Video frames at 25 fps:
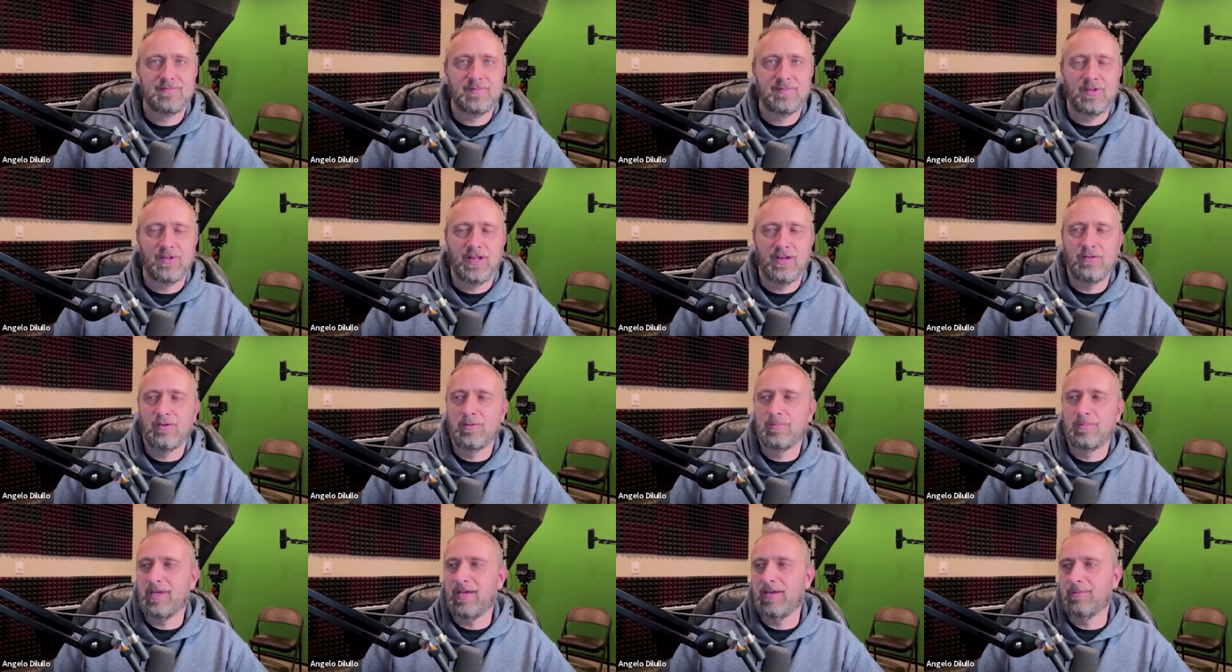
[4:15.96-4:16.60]
You'll
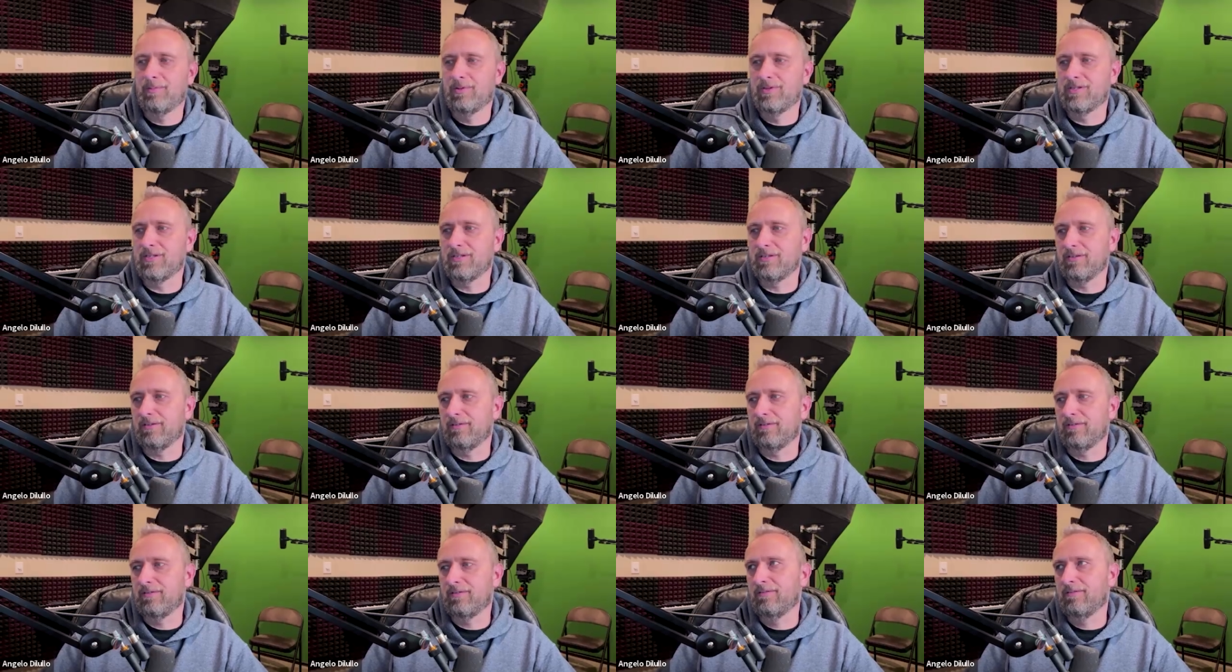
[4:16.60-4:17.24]
never be able
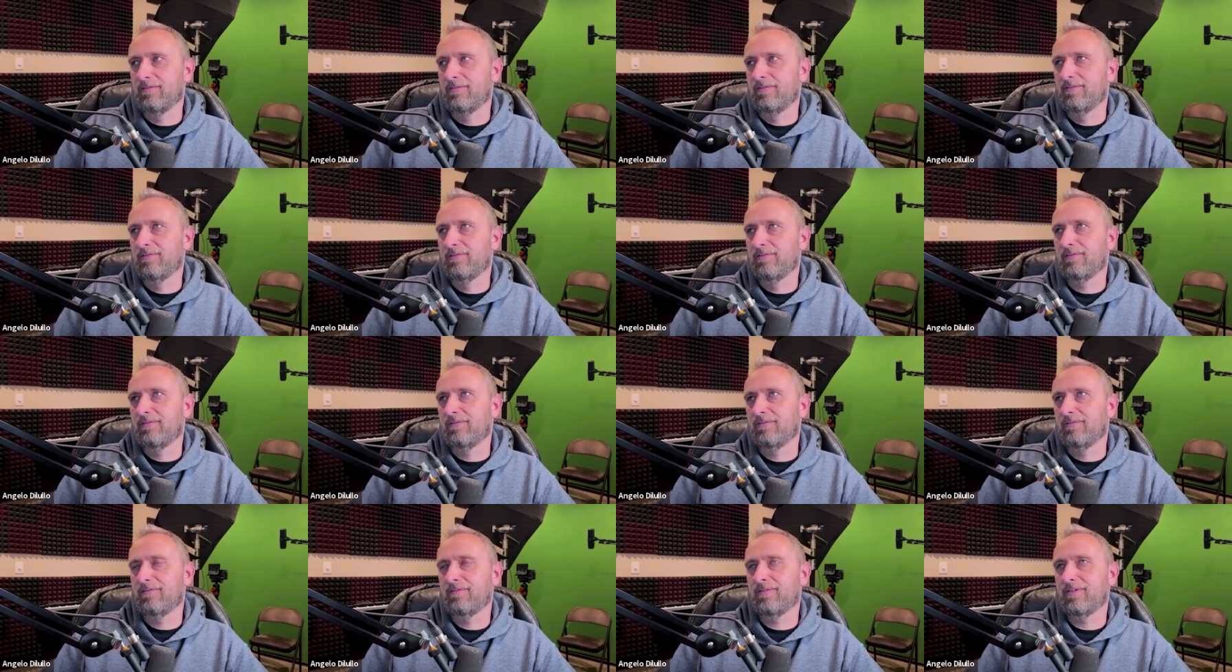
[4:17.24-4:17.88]
to
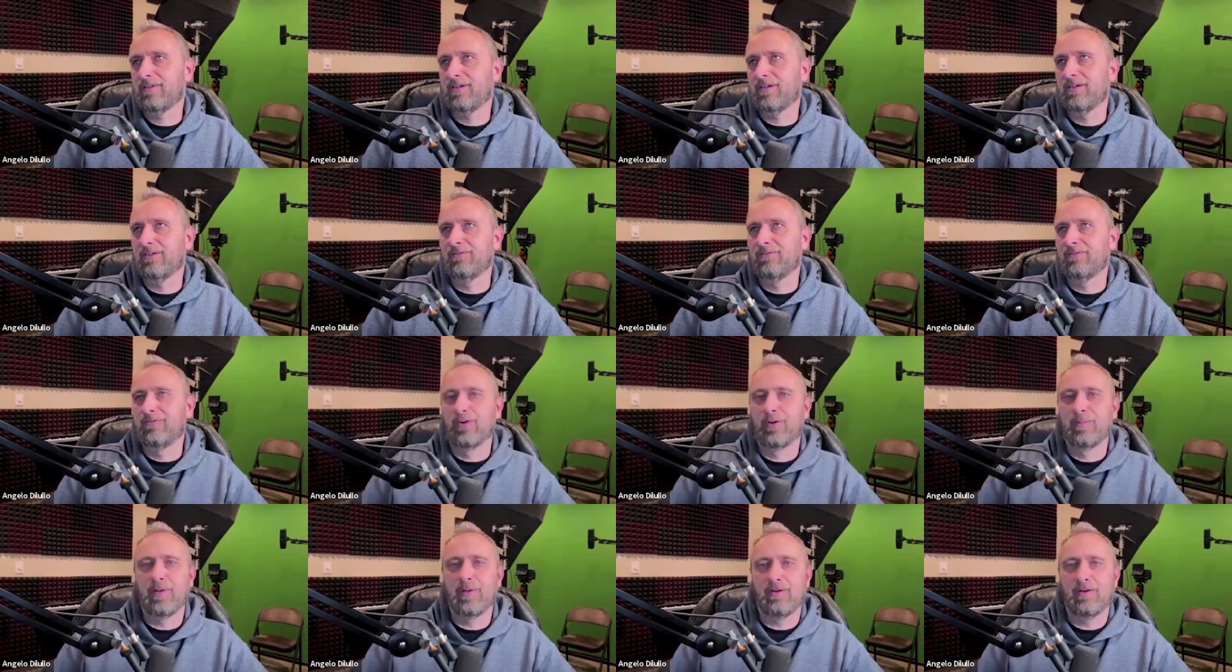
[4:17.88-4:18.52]

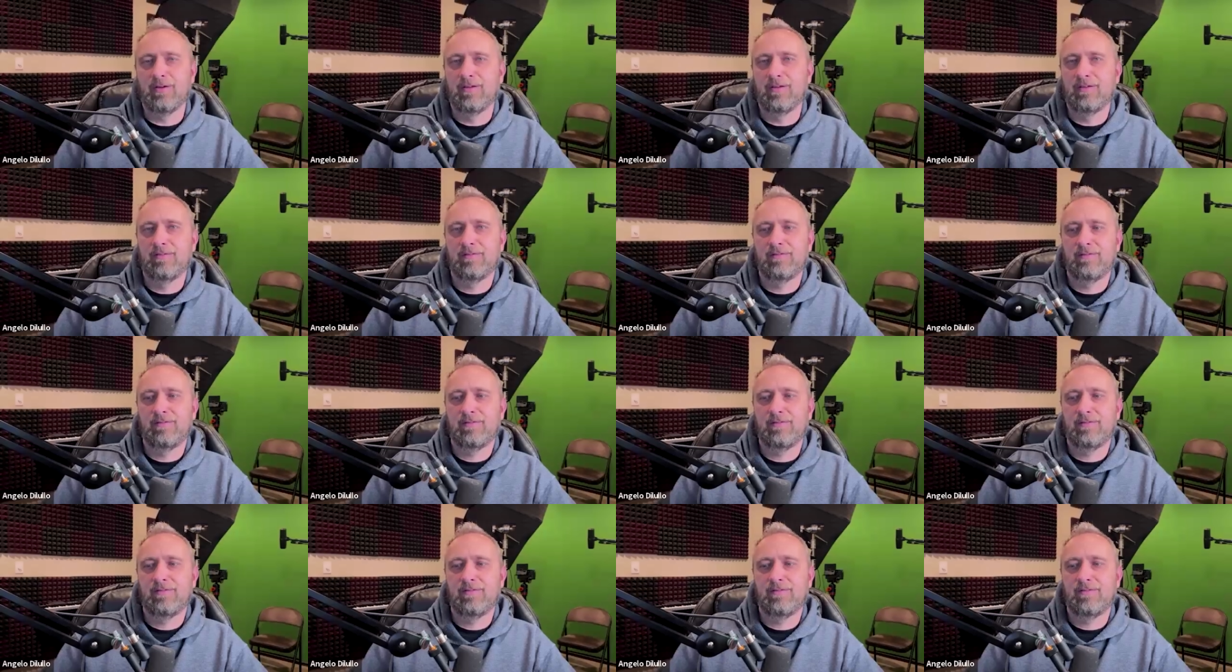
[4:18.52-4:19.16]
confirm it
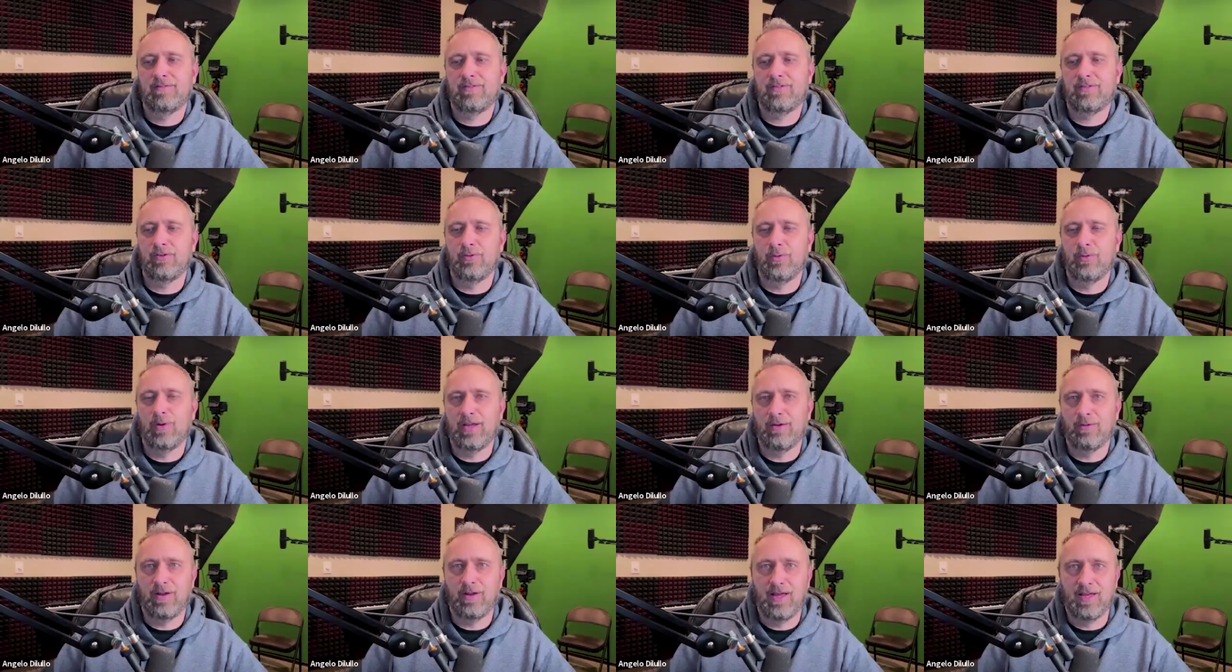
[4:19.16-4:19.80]
through
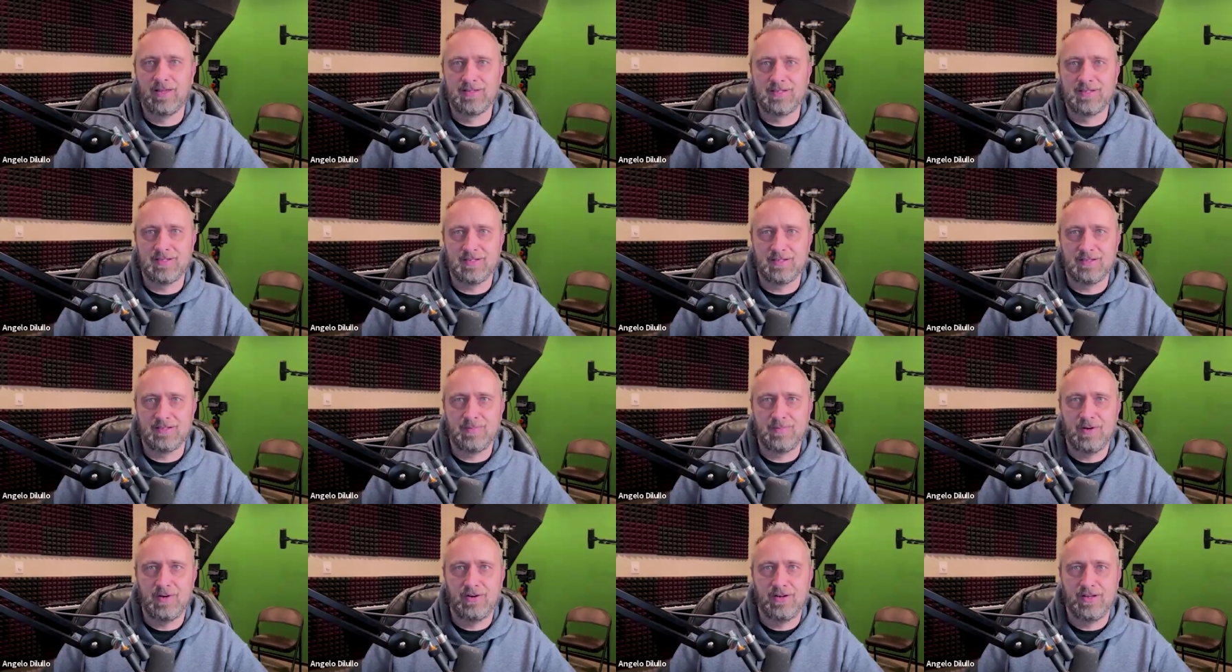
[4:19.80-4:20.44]
anyone else's
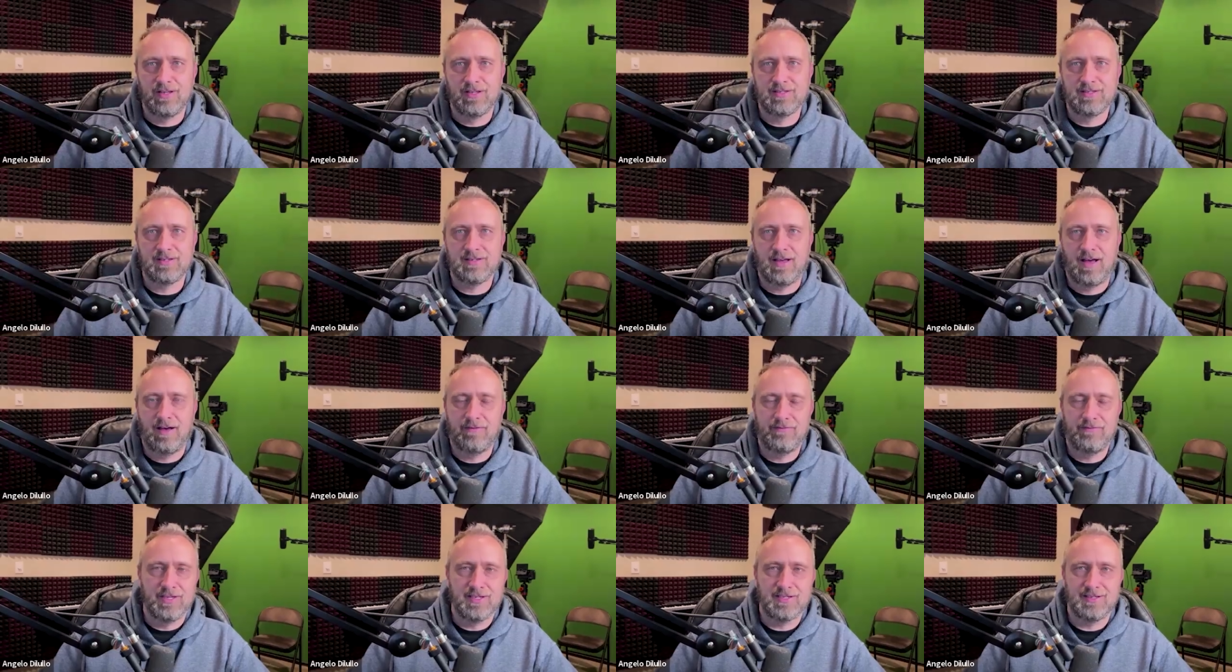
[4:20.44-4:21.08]
experience,
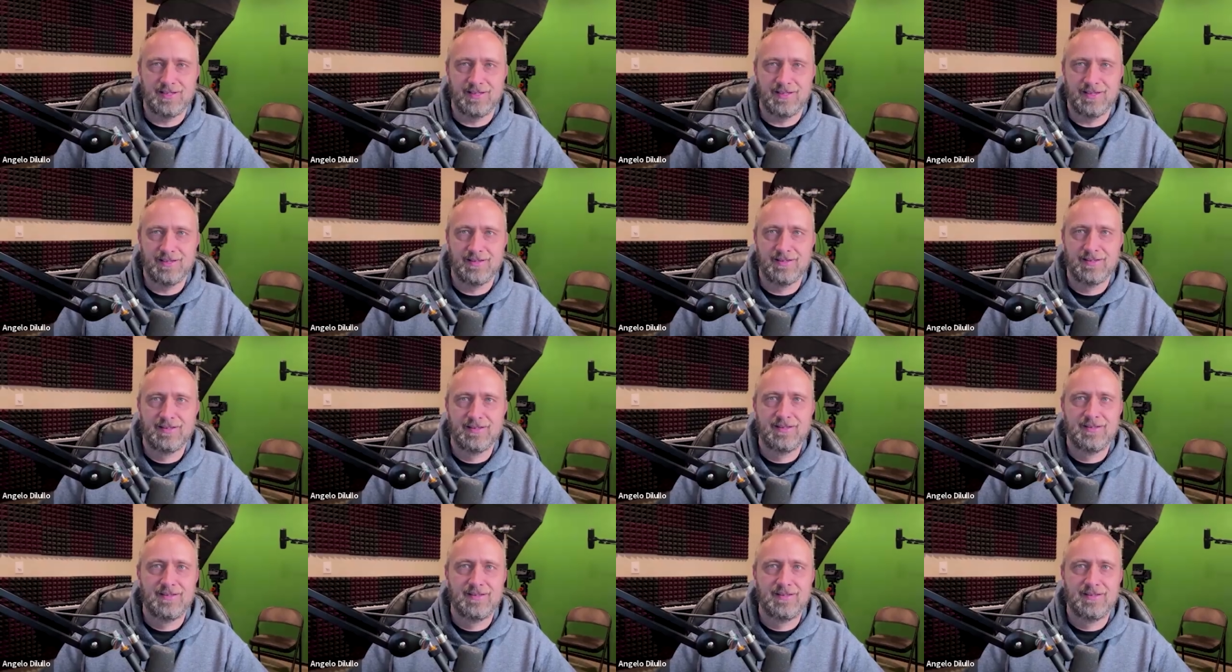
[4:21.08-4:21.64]
obviously.